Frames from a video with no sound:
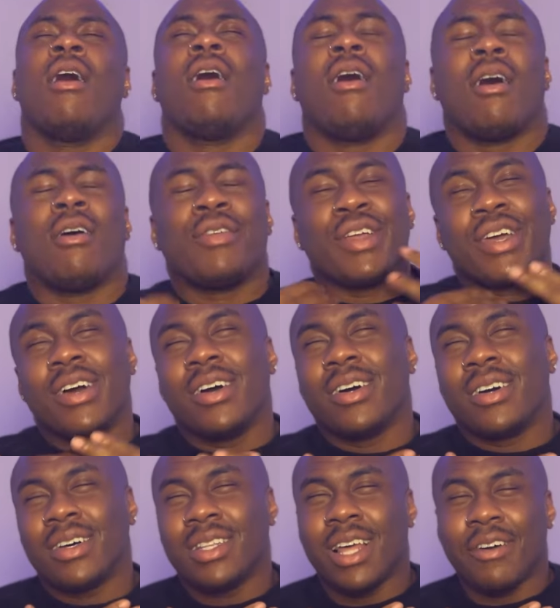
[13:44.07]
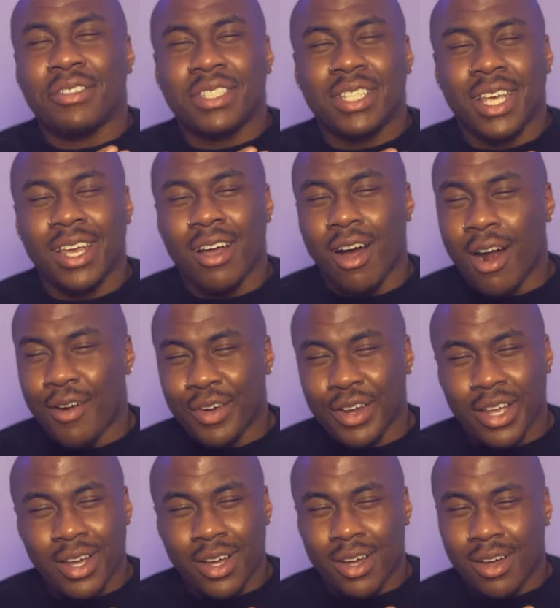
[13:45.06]
Arya, love seeing
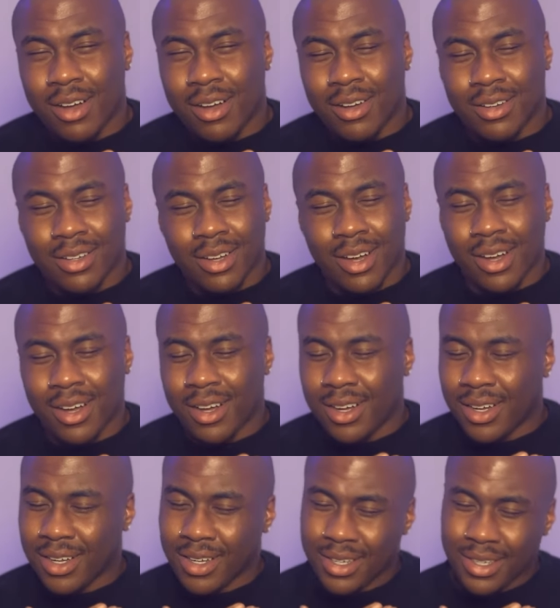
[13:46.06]
Arya. Uh,